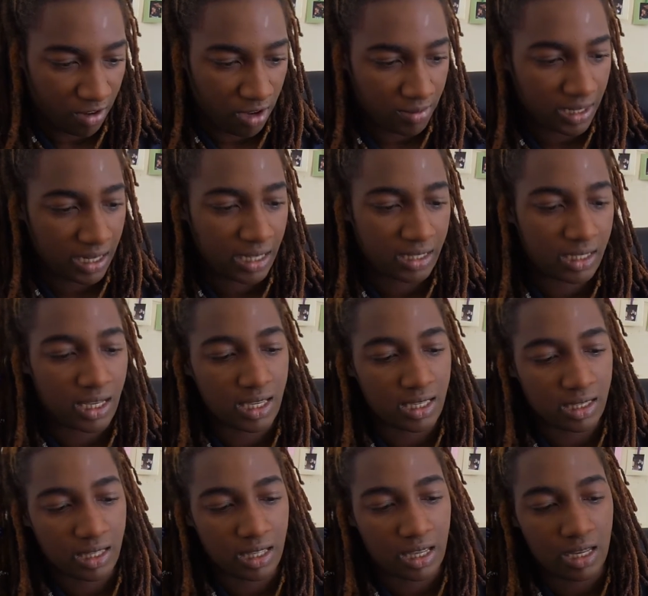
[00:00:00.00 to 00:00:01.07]
foaming cleanser
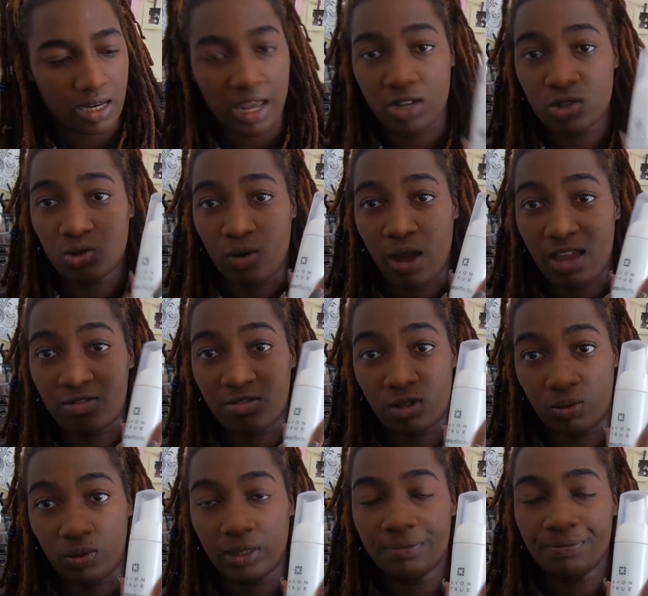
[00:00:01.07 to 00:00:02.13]
is the Natural
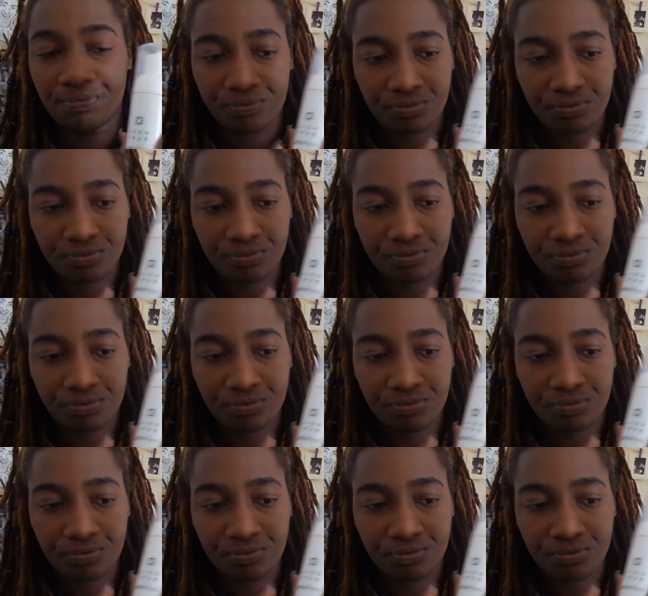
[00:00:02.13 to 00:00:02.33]
Avon one.